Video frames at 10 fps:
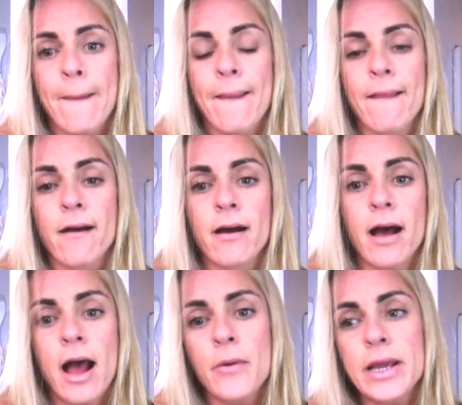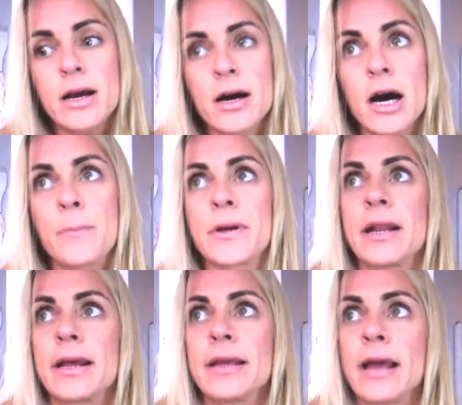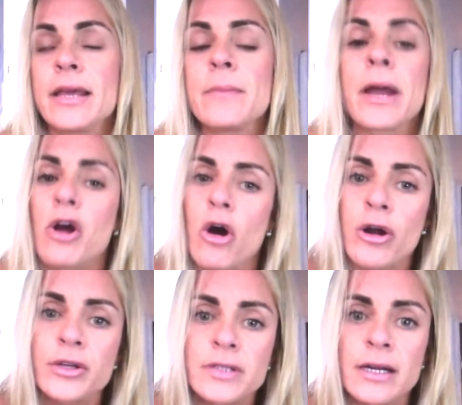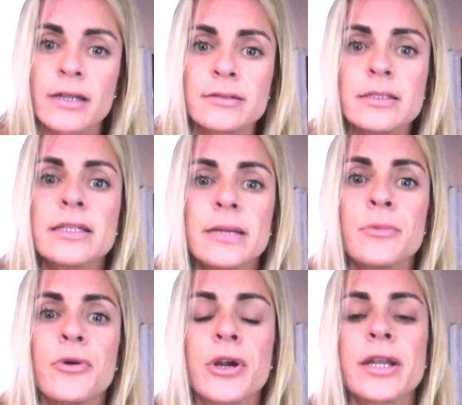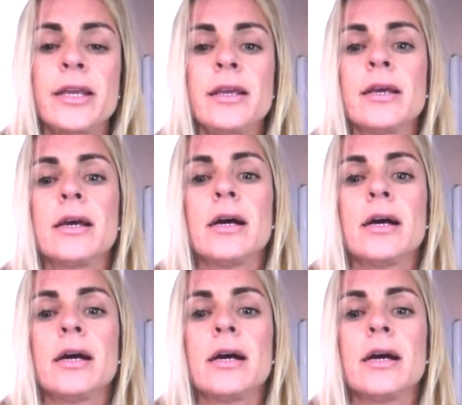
I wake up and I get my cardio done in the morning,